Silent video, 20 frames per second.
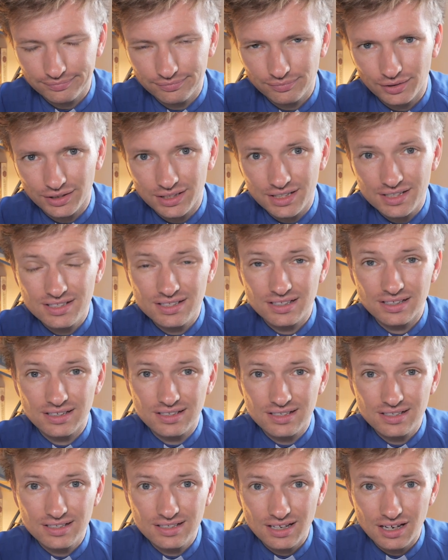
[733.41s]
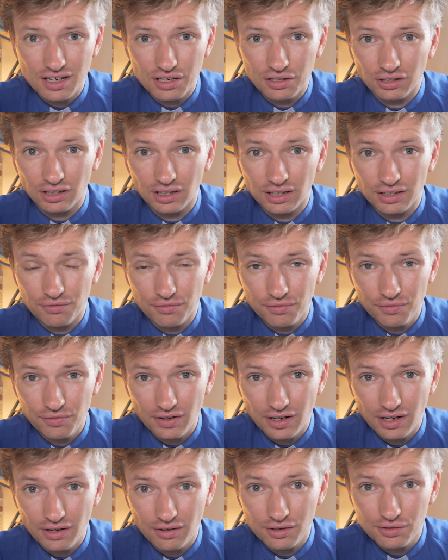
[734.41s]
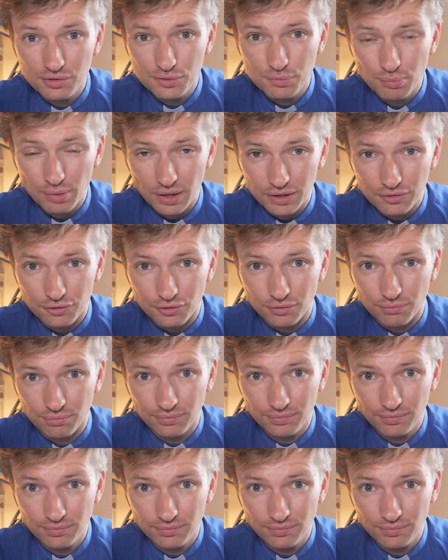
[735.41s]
when he sees Sarai in Pharaoh's bedroom?